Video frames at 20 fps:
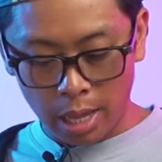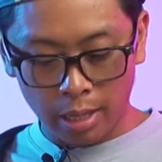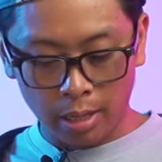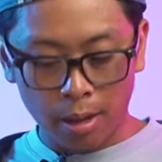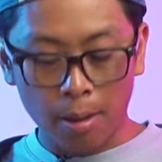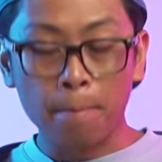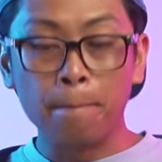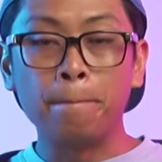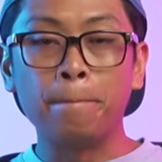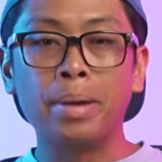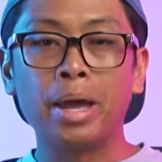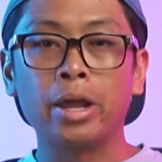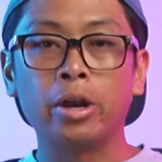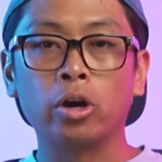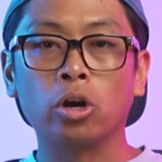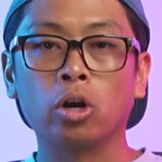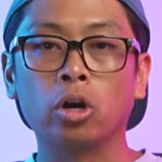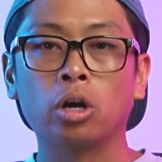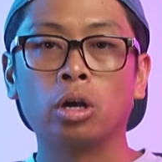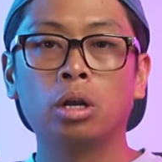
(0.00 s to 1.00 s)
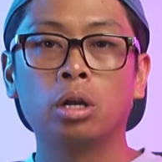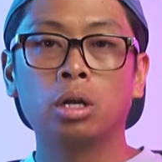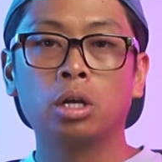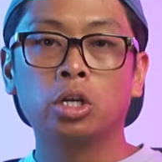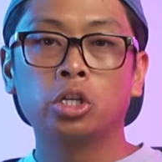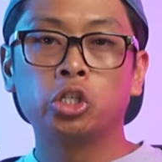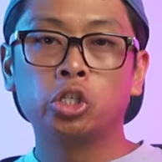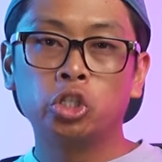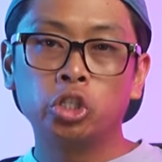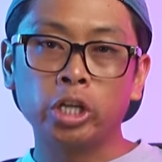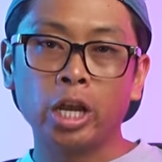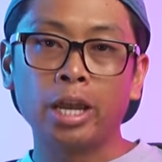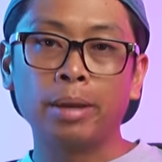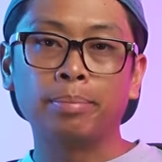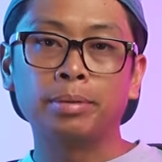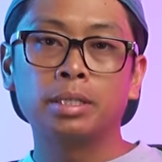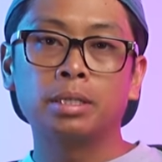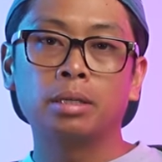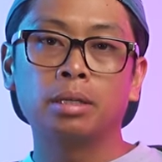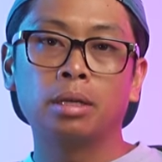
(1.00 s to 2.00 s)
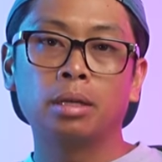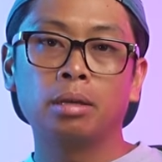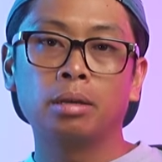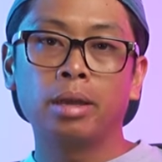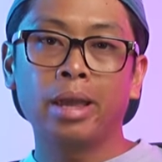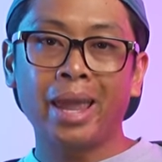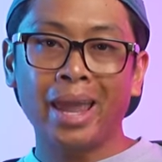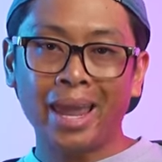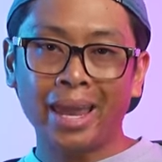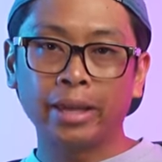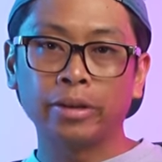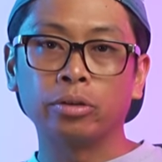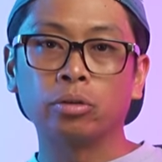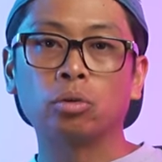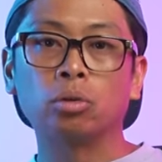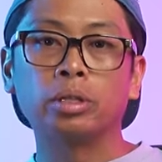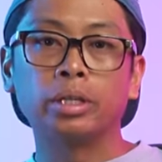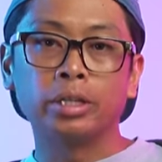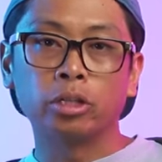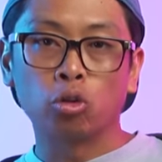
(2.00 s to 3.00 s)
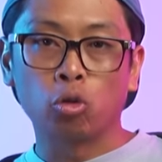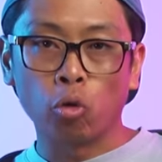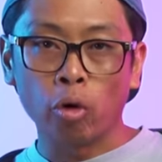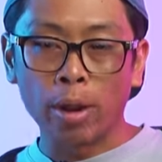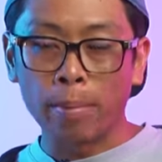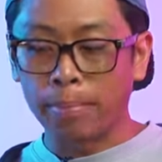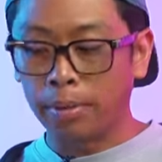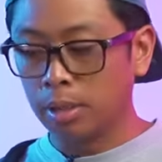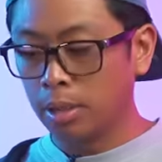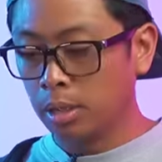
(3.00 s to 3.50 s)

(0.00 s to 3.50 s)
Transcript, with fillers: like a better shaped handle and grip.